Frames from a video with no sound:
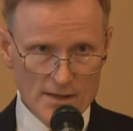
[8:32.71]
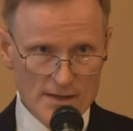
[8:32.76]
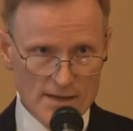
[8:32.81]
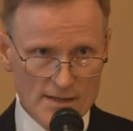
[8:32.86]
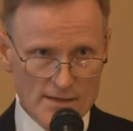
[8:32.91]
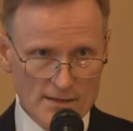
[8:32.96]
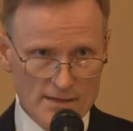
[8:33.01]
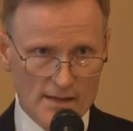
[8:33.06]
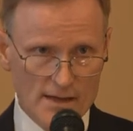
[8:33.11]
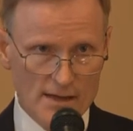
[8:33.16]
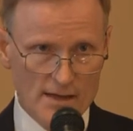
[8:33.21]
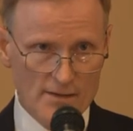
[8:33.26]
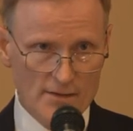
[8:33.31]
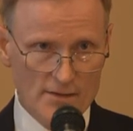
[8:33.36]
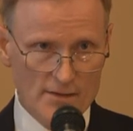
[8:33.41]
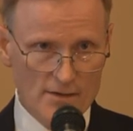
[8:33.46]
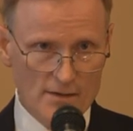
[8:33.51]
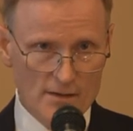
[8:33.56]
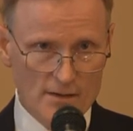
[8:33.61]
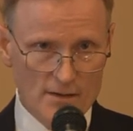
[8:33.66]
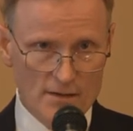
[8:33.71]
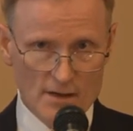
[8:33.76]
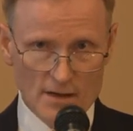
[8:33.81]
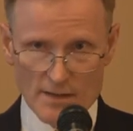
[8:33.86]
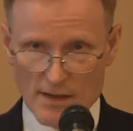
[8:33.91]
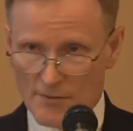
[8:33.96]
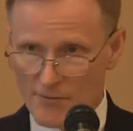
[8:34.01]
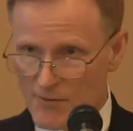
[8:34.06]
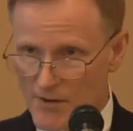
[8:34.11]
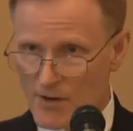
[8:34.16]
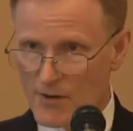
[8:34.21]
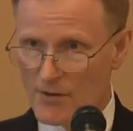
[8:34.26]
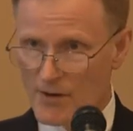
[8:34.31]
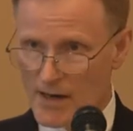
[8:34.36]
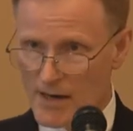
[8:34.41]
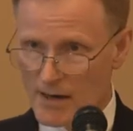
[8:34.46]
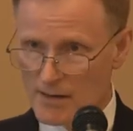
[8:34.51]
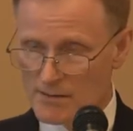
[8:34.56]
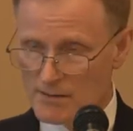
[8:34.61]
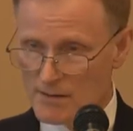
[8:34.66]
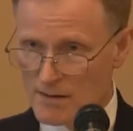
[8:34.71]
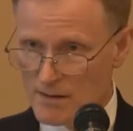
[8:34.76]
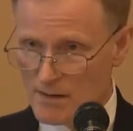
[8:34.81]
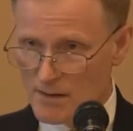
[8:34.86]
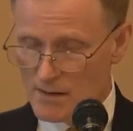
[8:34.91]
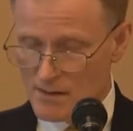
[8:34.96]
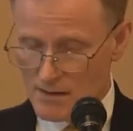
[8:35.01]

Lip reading: get together and they figure out